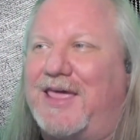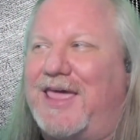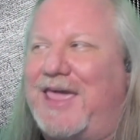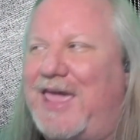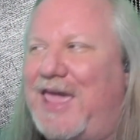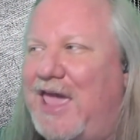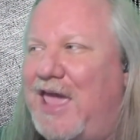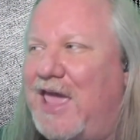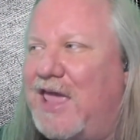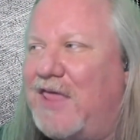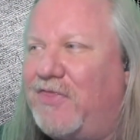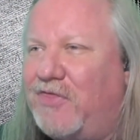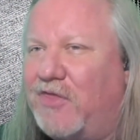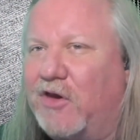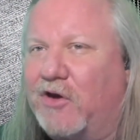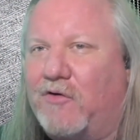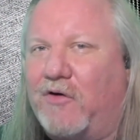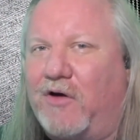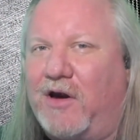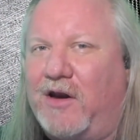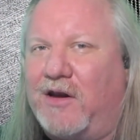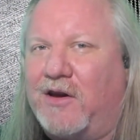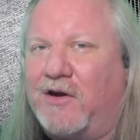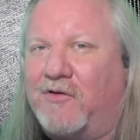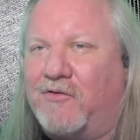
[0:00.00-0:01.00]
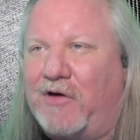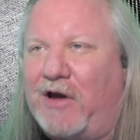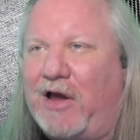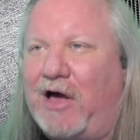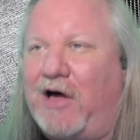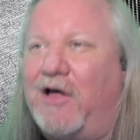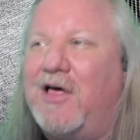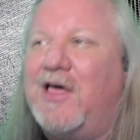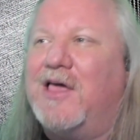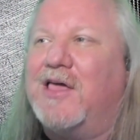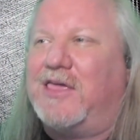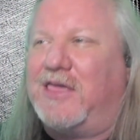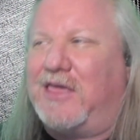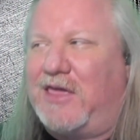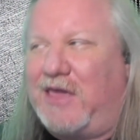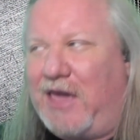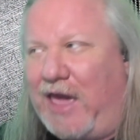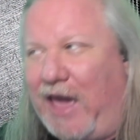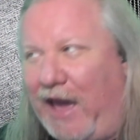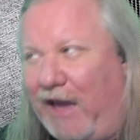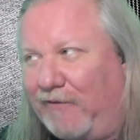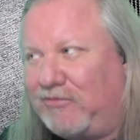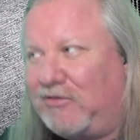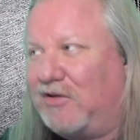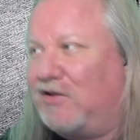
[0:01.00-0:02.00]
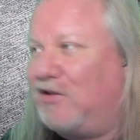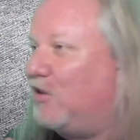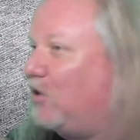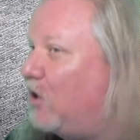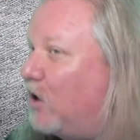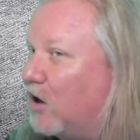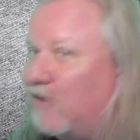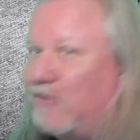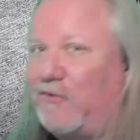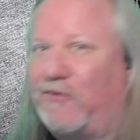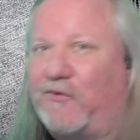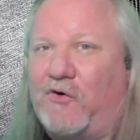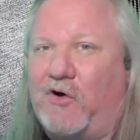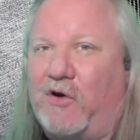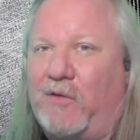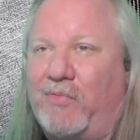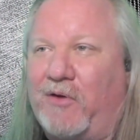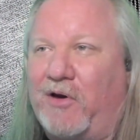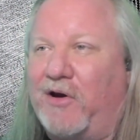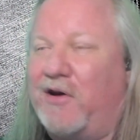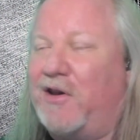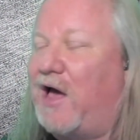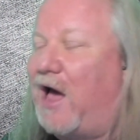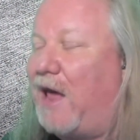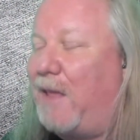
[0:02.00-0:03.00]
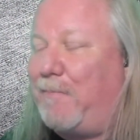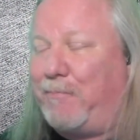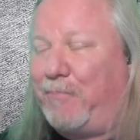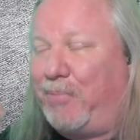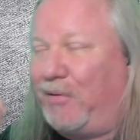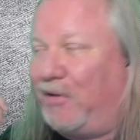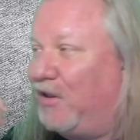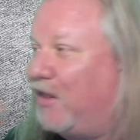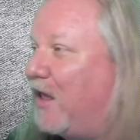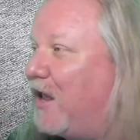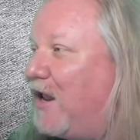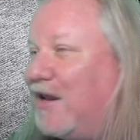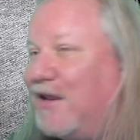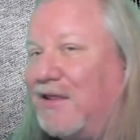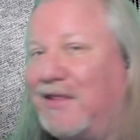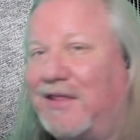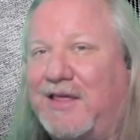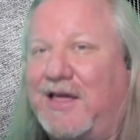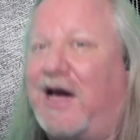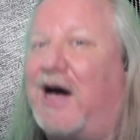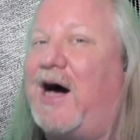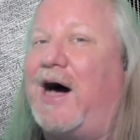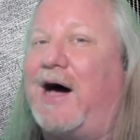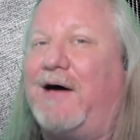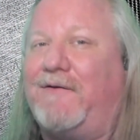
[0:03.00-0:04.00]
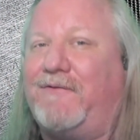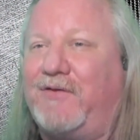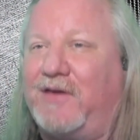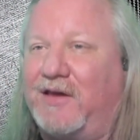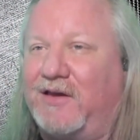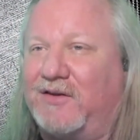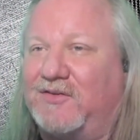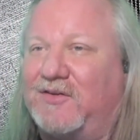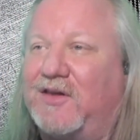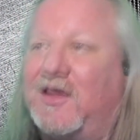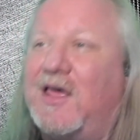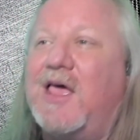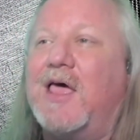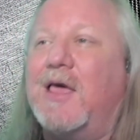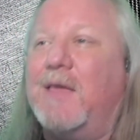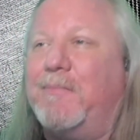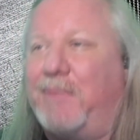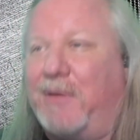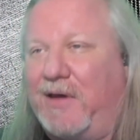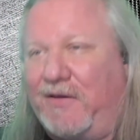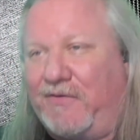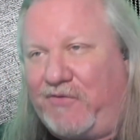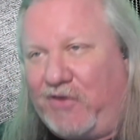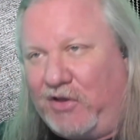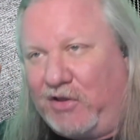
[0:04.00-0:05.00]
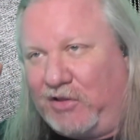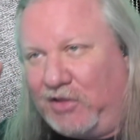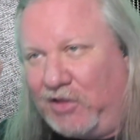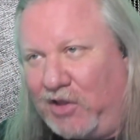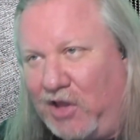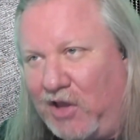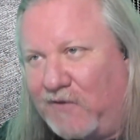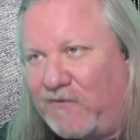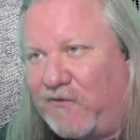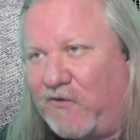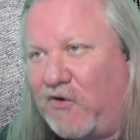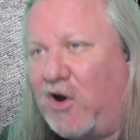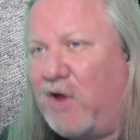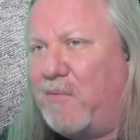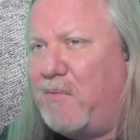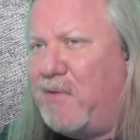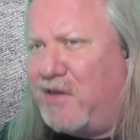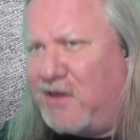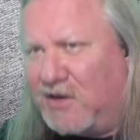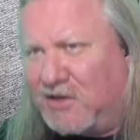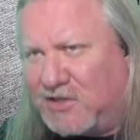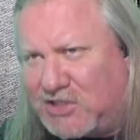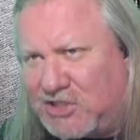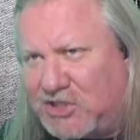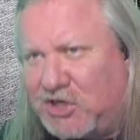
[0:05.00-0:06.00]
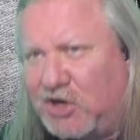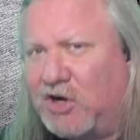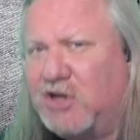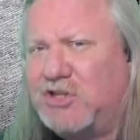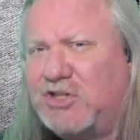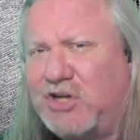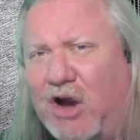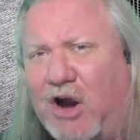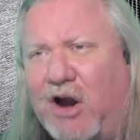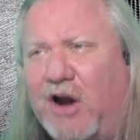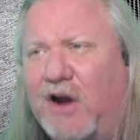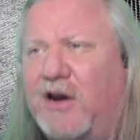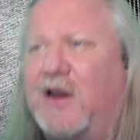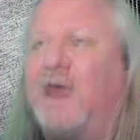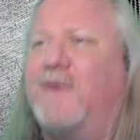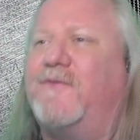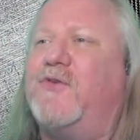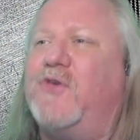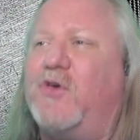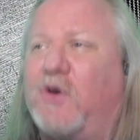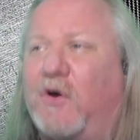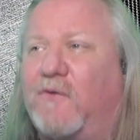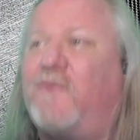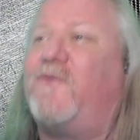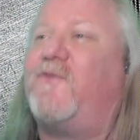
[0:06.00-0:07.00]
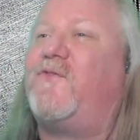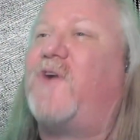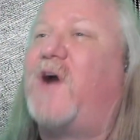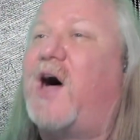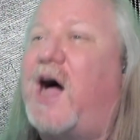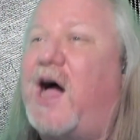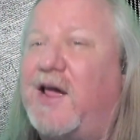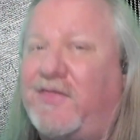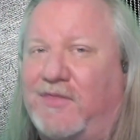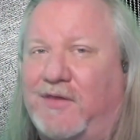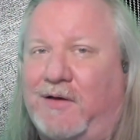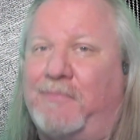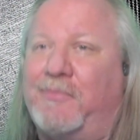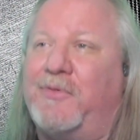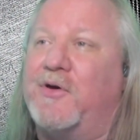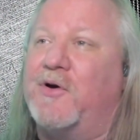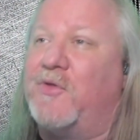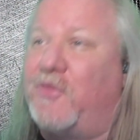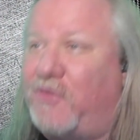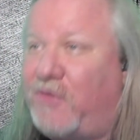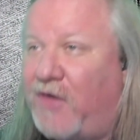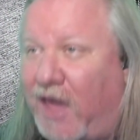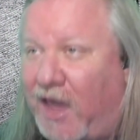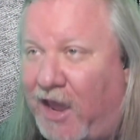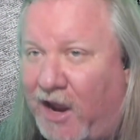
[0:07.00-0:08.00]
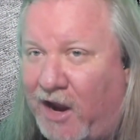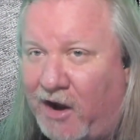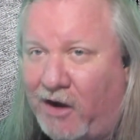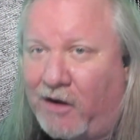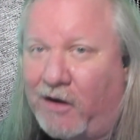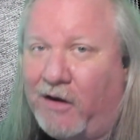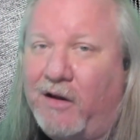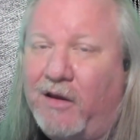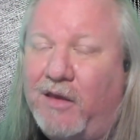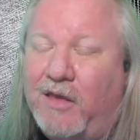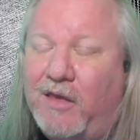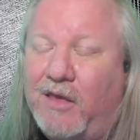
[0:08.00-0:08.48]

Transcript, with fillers: in the grit and growl. You have to look for them. They're not blatantly obvious, but if you look for them and you search hard enough, you'll find them. They're there.